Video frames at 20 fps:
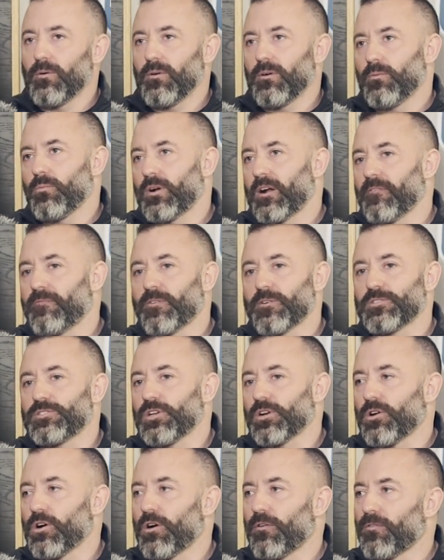When I first
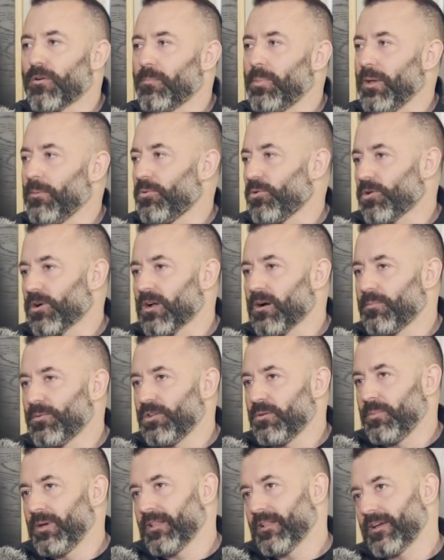took over, people were coming to
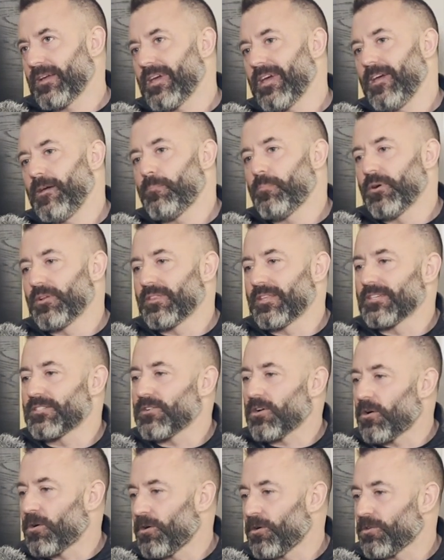me like, hey, put this
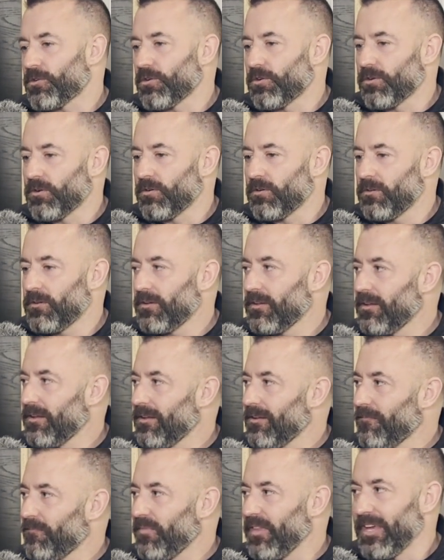article
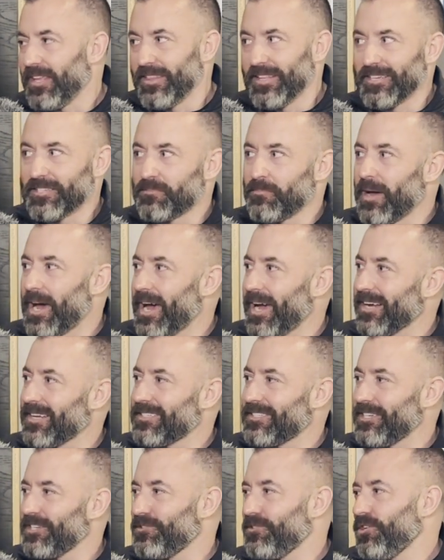in this
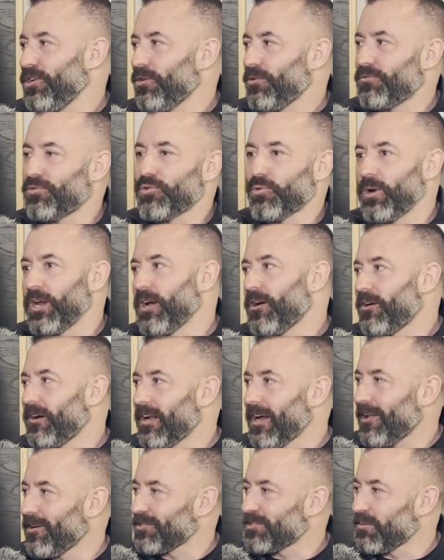magazine,
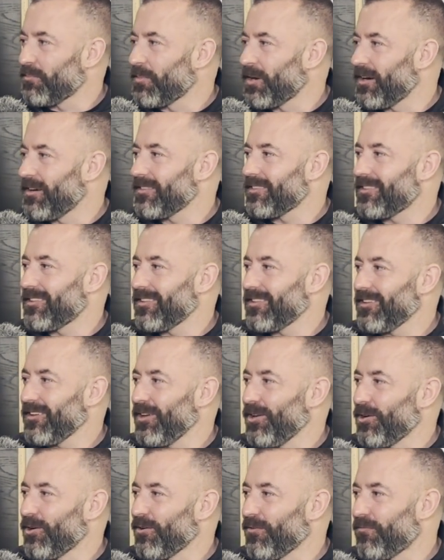$300 a month,
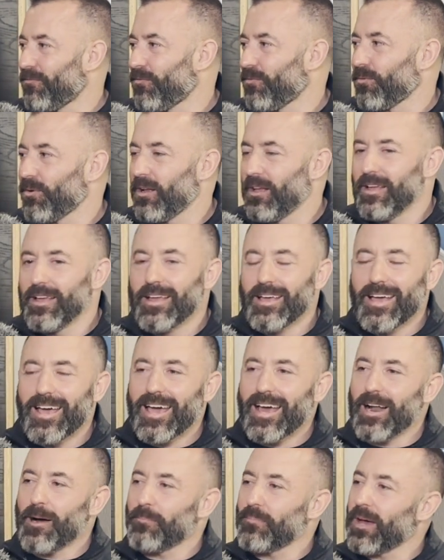
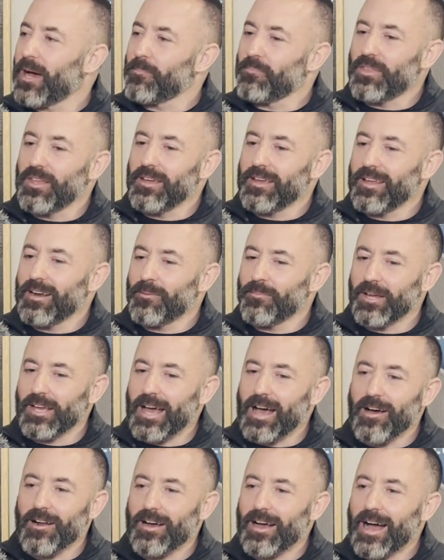and I'm thinking, I'm like,
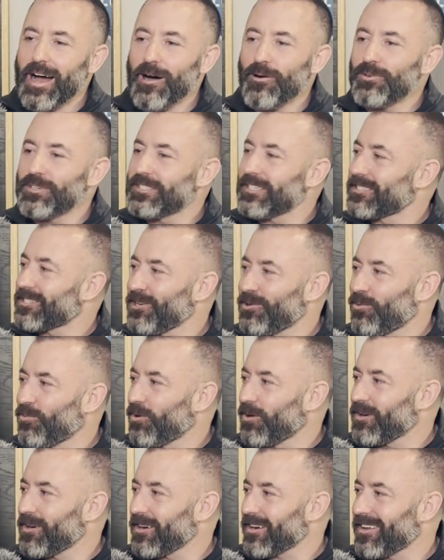how is this going to
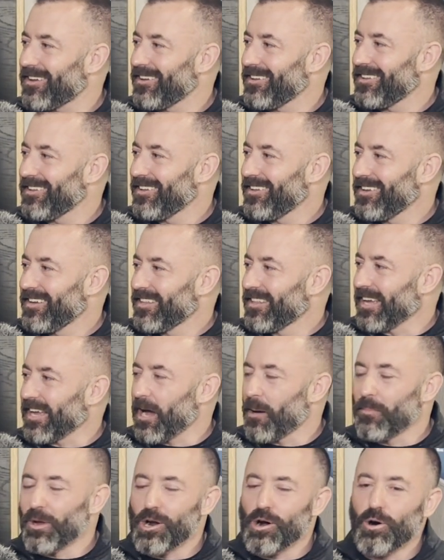work? Like,
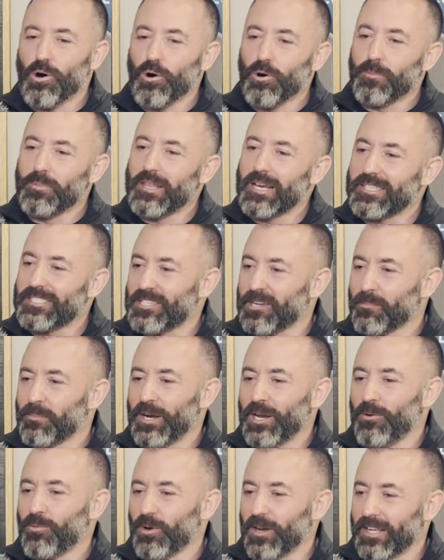I'm going to hope that
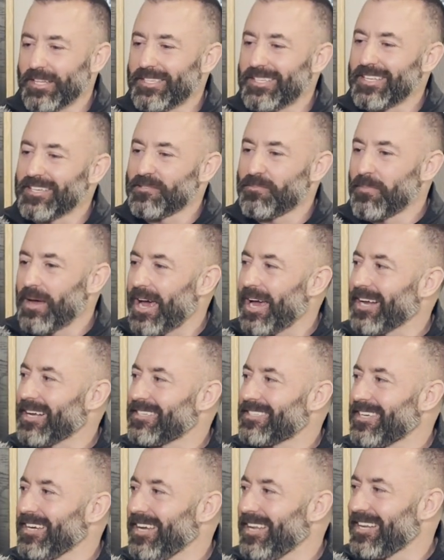somebody reads this
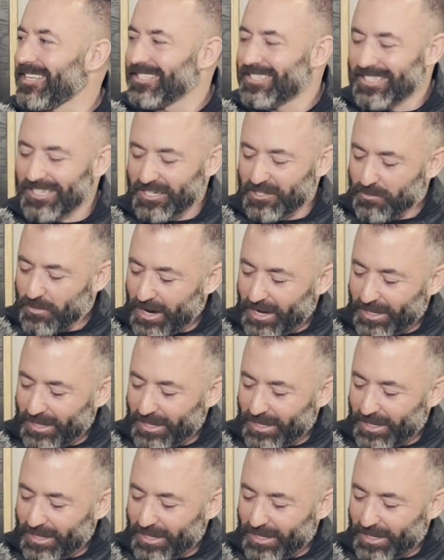magazine and sees my